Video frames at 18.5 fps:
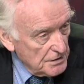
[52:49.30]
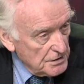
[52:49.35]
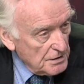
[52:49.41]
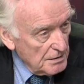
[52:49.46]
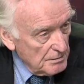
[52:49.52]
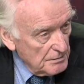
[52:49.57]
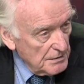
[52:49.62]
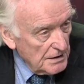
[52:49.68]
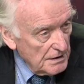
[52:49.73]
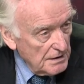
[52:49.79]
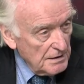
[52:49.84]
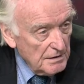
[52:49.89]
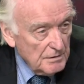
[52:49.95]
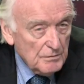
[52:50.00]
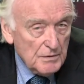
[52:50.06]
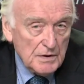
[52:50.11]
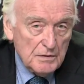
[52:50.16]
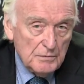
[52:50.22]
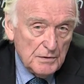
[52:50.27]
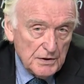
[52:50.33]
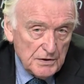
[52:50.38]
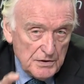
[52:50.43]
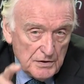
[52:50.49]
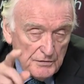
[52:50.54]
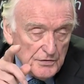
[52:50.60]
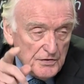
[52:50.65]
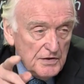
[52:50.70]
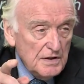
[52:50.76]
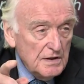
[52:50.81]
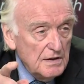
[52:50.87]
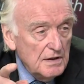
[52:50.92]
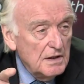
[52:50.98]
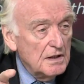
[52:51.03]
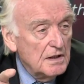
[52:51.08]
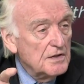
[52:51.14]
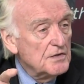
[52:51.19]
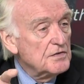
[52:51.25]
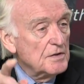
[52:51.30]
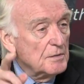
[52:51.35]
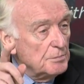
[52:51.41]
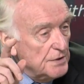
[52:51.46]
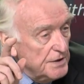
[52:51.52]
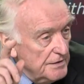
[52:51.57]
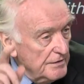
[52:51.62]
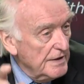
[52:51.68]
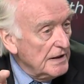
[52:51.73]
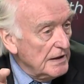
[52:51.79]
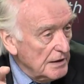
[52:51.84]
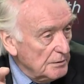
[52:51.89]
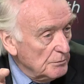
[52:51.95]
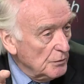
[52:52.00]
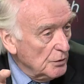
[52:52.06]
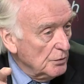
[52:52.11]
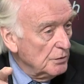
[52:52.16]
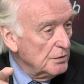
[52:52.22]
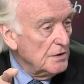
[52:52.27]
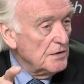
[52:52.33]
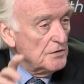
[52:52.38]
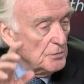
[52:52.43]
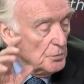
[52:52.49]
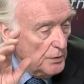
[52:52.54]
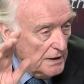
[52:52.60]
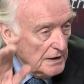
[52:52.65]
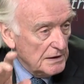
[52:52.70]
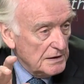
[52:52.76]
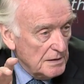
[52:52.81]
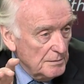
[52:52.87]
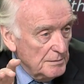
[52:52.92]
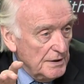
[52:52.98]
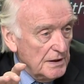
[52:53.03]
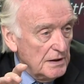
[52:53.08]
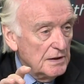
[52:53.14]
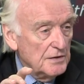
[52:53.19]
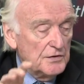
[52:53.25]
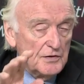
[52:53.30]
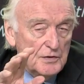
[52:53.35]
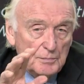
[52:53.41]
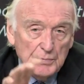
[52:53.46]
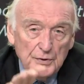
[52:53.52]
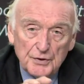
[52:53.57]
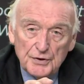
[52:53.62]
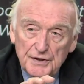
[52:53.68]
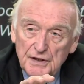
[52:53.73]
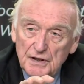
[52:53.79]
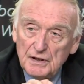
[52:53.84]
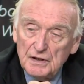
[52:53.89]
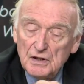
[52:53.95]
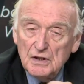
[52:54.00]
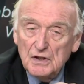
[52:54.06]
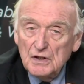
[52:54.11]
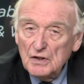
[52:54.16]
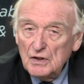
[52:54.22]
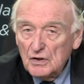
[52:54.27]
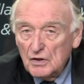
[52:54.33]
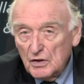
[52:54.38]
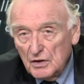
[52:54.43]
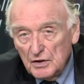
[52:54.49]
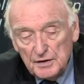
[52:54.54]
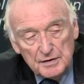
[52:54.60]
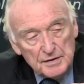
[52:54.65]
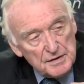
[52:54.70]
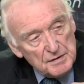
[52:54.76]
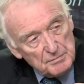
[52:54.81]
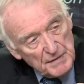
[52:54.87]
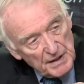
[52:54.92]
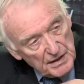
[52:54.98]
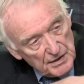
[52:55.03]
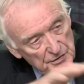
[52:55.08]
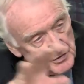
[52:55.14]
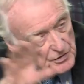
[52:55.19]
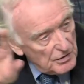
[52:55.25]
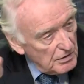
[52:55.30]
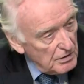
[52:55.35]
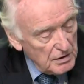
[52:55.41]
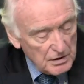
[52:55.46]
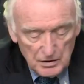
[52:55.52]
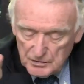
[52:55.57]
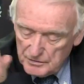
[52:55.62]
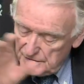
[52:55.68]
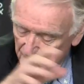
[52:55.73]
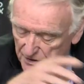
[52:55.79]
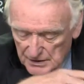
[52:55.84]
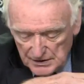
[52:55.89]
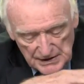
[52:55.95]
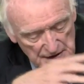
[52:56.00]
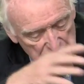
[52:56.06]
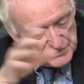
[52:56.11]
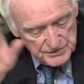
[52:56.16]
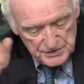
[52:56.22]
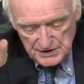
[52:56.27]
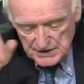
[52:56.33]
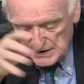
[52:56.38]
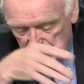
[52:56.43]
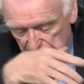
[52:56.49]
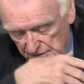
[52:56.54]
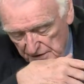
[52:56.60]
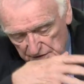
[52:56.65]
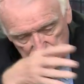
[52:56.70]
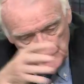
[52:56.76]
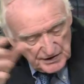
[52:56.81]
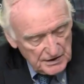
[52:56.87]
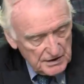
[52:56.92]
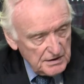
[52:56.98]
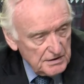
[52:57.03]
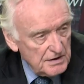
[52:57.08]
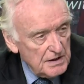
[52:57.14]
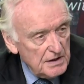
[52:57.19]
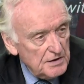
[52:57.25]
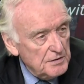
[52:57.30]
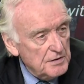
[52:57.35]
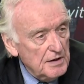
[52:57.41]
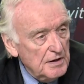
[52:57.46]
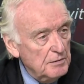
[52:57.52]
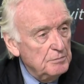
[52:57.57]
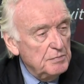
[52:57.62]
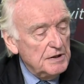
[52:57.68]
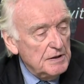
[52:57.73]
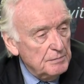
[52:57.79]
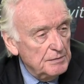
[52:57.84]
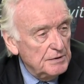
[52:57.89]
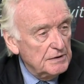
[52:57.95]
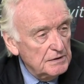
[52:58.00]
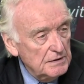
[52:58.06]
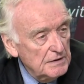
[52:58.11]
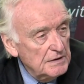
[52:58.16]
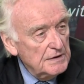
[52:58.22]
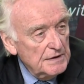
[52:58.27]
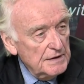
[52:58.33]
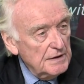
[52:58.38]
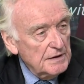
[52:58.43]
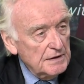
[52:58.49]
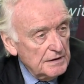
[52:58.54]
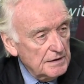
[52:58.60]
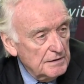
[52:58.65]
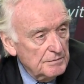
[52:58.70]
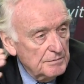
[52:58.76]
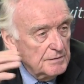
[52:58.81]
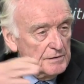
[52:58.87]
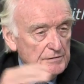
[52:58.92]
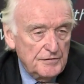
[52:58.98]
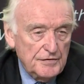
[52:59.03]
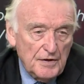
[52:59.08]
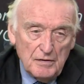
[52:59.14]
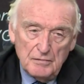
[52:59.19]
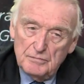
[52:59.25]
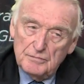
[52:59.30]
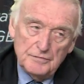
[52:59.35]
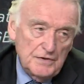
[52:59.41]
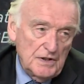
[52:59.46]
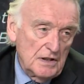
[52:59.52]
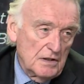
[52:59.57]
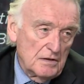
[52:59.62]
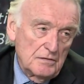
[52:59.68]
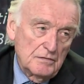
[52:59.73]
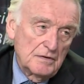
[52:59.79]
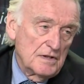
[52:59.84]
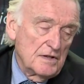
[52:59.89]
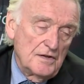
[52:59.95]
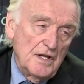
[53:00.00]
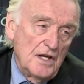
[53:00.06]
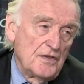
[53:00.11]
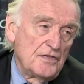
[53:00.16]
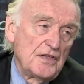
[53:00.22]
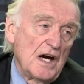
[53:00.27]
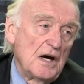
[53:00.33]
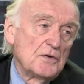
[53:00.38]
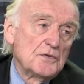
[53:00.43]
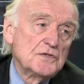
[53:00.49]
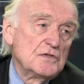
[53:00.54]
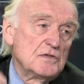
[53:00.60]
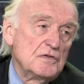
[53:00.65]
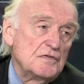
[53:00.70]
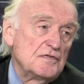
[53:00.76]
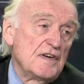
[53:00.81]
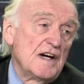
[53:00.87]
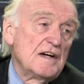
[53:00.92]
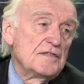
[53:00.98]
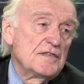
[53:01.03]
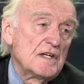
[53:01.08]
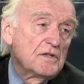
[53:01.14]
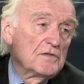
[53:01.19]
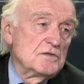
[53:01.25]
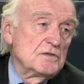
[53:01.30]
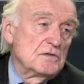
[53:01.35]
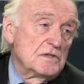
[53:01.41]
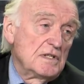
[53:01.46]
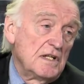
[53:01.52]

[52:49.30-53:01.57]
in Germany. What you've seen there is the prevailing mood. It's welcoming, it's supporting. All the mayors all over the country, every city takes in people from, 1,000 to 5,000 to